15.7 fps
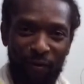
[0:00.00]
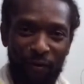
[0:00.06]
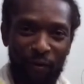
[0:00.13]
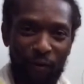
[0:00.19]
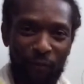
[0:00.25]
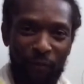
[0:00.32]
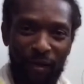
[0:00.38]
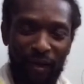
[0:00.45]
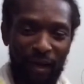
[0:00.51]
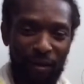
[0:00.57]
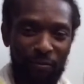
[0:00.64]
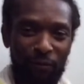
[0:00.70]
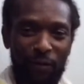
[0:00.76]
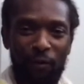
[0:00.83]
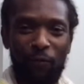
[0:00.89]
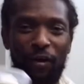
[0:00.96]
or homemade
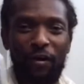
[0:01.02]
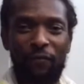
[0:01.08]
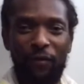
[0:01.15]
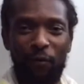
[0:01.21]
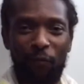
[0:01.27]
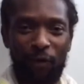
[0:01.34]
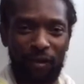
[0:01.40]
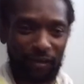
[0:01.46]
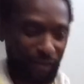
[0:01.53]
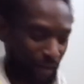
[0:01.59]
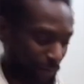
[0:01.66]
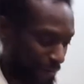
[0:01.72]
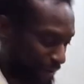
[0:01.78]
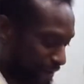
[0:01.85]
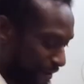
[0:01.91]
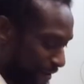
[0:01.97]
hand spray, whatever you want to
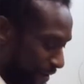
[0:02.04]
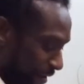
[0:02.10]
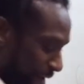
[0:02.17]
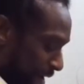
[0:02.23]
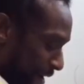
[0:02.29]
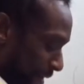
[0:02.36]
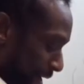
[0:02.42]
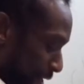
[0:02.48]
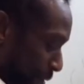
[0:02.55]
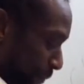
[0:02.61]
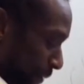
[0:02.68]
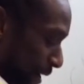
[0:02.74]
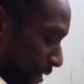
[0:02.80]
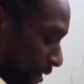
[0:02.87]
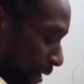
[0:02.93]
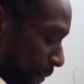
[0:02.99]
name it. And that's
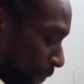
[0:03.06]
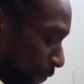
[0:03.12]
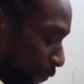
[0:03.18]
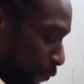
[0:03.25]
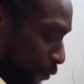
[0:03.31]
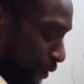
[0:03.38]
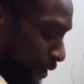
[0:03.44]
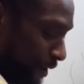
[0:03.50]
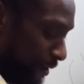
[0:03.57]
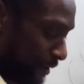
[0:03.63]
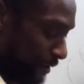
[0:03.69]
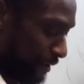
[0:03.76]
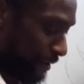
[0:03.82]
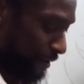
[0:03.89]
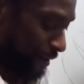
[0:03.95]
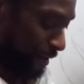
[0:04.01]
my tip for
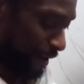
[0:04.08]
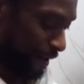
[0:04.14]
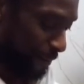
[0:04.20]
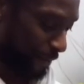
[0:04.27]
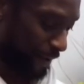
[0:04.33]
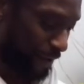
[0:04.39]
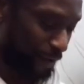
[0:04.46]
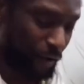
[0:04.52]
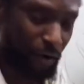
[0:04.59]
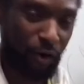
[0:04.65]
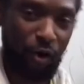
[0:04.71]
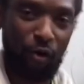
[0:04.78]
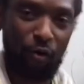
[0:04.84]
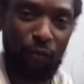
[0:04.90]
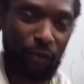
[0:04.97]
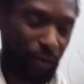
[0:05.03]
making your
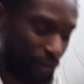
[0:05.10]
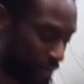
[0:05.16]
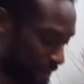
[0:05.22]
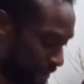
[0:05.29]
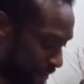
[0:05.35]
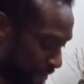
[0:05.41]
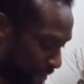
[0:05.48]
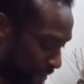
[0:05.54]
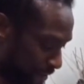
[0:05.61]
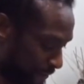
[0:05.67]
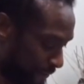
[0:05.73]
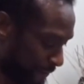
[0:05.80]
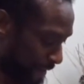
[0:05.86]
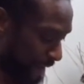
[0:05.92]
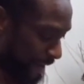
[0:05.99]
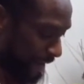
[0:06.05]
own
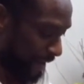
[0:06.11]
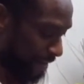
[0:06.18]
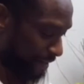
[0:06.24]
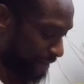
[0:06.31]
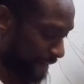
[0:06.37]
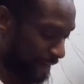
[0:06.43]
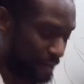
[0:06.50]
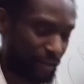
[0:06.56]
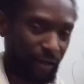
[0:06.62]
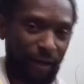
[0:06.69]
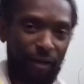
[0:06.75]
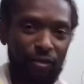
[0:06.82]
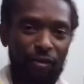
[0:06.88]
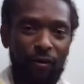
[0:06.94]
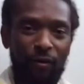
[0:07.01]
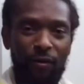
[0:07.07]
hand
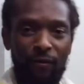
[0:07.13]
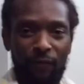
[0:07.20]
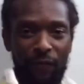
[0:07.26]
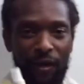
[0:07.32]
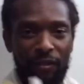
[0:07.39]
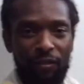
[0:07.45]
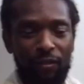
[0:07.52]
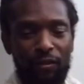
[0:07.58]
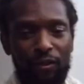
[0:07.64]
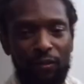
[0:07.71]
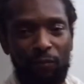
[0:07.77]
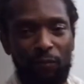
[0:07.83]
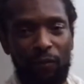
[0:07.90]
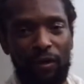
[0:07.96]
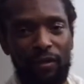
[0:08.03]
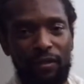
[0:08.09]
sanitizer, facial
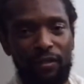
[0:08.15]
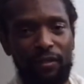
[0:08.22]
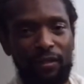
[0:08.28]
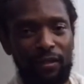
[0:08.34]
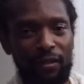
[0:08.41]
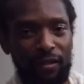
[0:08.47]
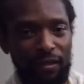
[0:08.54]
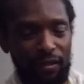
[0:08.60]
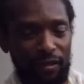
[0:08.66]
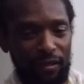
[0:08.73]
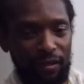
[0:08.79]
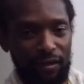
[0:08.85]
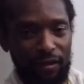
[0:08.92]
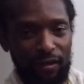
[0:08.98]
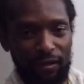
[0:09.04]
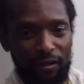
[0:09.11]
spritz,
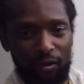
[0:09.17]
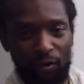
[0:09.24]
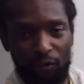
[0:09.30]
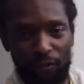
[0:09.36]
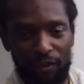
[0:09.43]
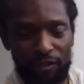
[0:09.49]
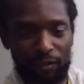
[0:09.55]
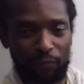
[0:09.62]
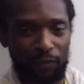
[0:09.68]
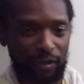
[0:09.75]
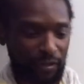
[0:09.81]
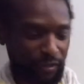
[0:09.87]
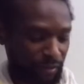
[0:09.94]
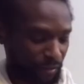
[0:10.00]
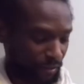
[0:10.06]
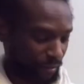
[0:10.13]
clothing
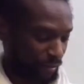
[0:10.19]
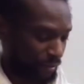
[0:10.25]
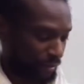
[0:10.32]
spritz,